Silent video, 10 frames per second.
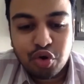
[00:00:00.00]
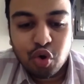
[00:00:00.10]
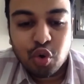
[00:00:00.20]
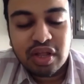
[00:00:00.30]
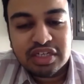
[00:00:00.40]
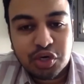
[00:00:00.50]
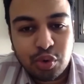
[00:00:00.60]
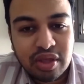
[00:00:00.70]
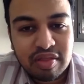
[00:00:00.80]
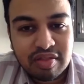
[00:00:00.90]
know that
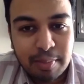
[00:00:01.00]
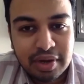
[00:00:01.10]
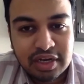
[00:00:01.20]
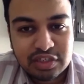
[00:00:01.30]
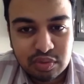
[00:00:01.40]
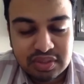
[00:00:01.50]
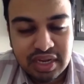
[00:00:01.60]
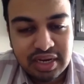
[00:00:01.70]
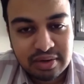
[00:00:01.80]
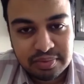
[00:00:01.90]
he's committed
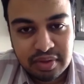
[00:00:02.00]
suicide.